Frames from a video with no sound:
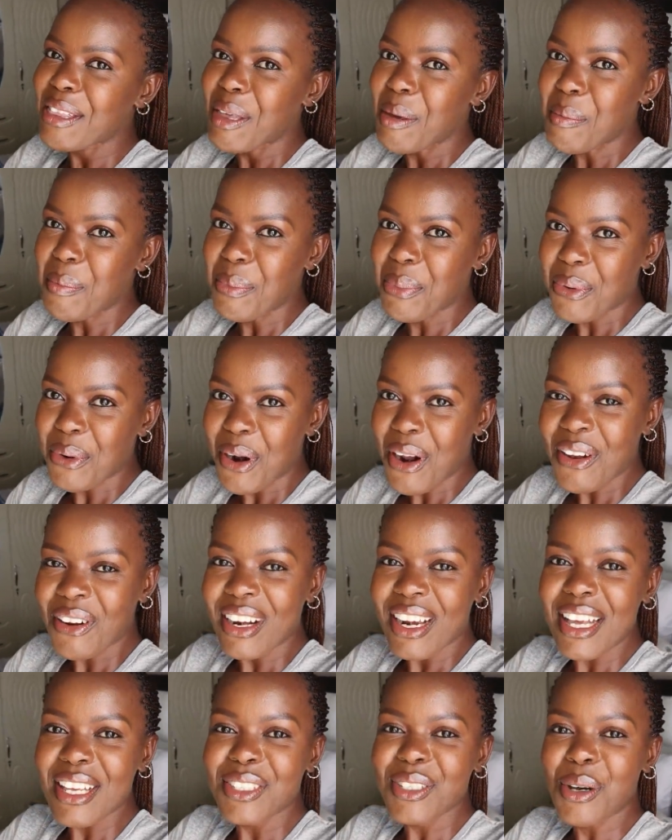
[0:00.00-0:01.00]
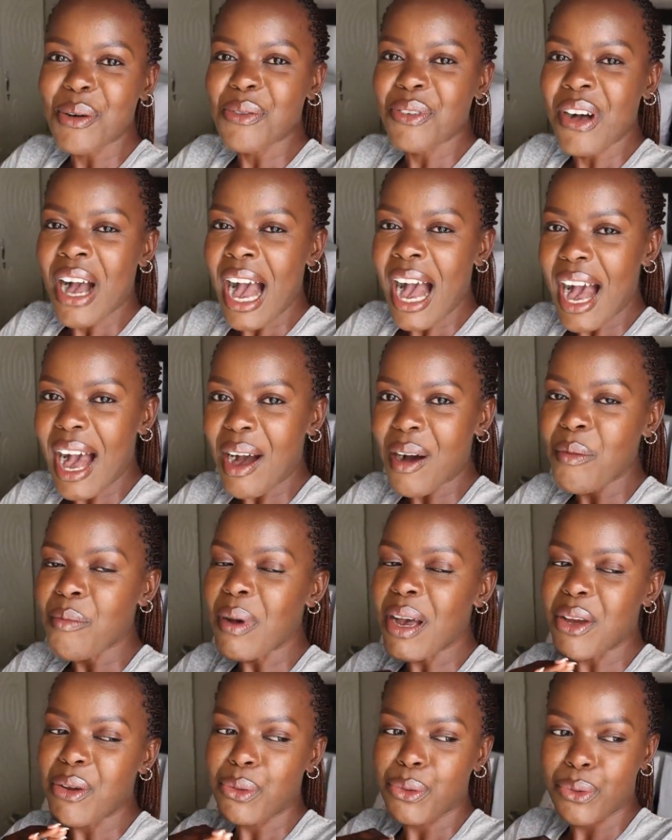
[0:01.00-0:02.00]
the progress of how
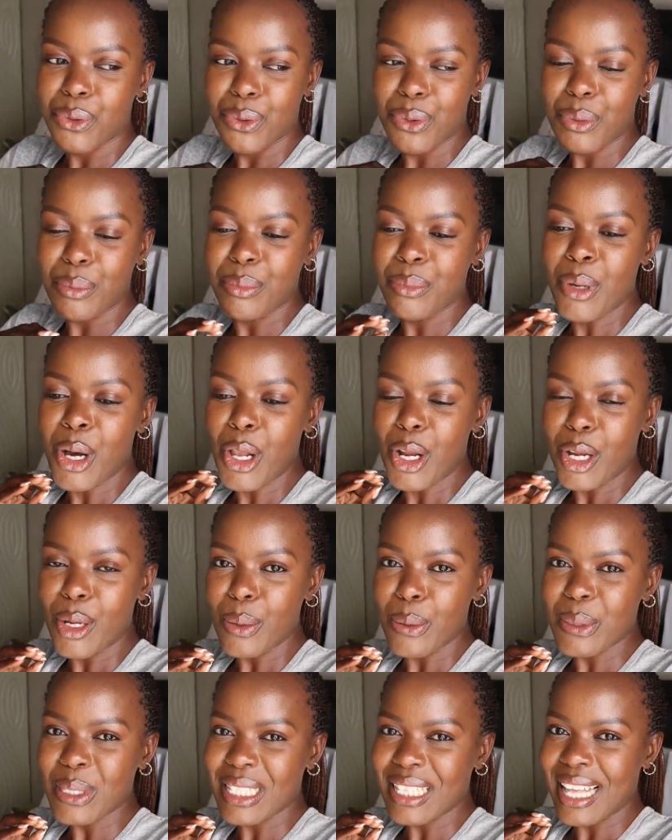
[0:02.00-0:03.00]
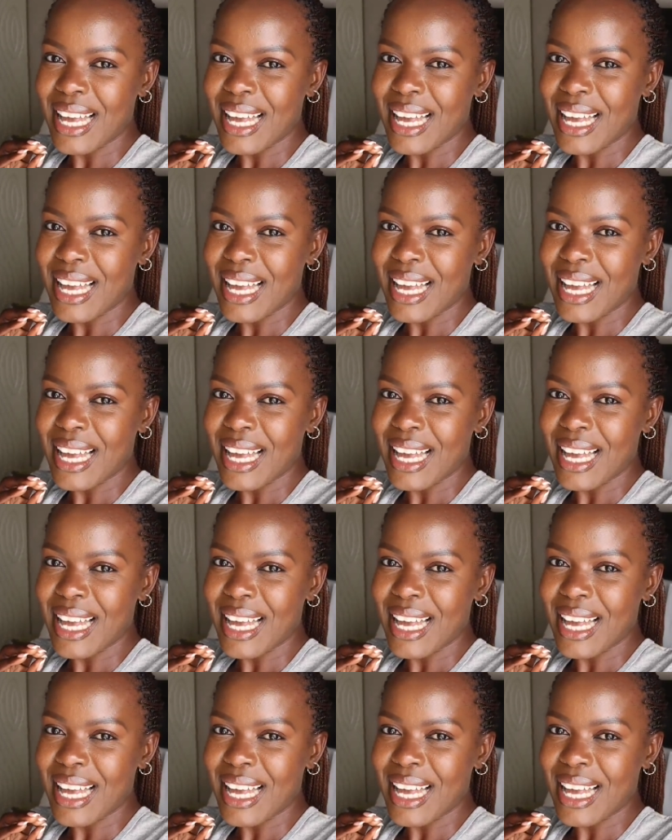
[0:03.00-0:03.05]
my room looks